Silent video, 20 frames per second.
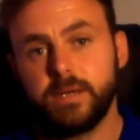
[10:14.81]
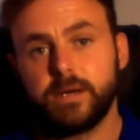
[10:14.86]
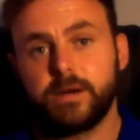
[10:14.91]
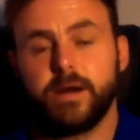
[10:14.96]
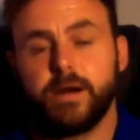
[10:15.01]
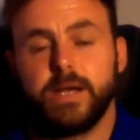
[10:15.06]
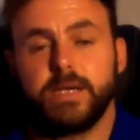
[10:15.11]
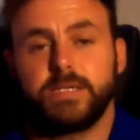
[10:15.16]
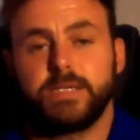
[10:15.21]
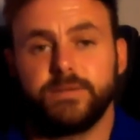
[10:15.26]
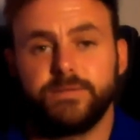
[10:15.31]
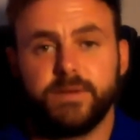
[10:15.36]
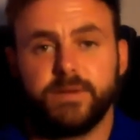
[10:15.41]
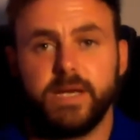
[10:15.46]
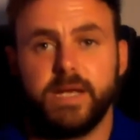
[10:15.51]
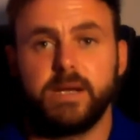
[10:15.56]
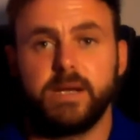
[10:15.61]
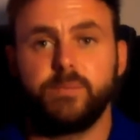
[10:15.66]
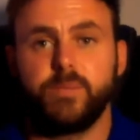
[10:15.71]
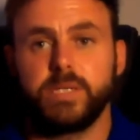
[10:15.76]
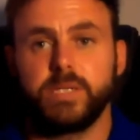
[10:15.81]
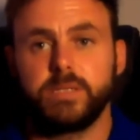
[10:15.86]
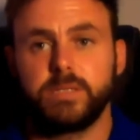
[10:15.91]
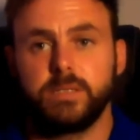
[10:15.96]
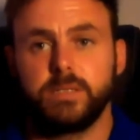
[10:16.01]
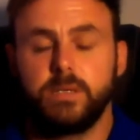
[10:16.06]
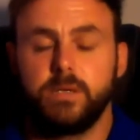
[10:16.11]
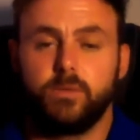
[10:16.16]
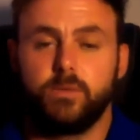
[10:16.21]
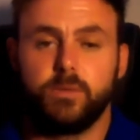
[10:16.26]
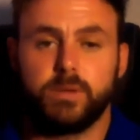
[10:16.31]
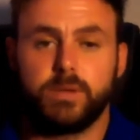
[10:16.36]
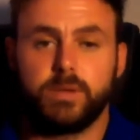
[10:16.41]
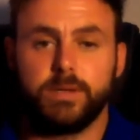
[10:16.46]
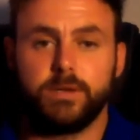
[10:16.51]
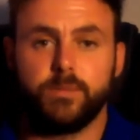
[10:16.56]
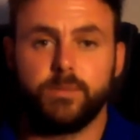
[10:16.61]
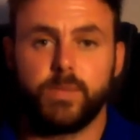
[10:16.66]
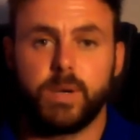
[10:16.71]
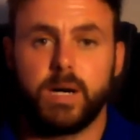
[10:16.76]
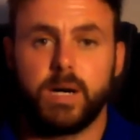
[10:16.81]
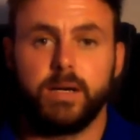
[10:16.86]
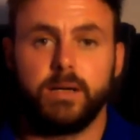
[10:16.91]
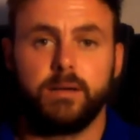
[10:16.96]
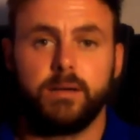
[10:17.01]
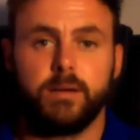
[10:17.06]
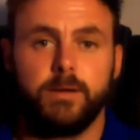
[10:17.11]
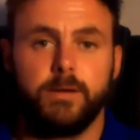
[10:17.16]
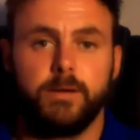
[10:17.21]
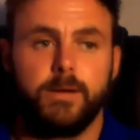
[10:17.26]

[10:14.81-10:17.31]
creative element within your mind.